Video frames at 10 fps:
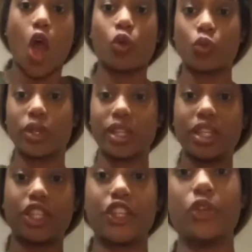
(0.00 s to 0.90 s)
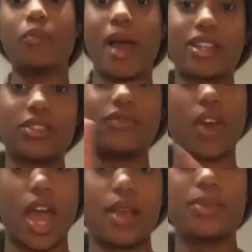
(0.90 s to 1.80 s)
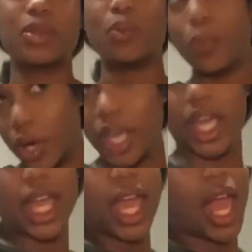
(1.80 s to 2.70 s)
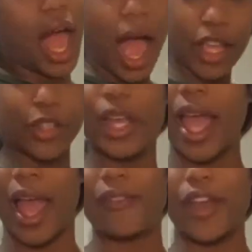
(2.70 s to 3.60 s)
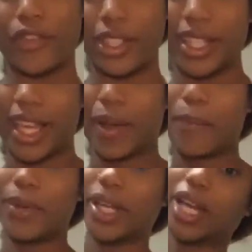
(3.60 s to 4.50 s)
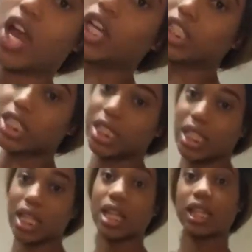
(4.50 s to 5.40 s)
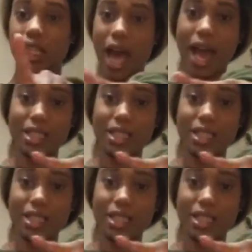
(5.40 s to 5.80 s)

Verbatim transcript: really cute matching vibes, but you can't have everything. But onto the last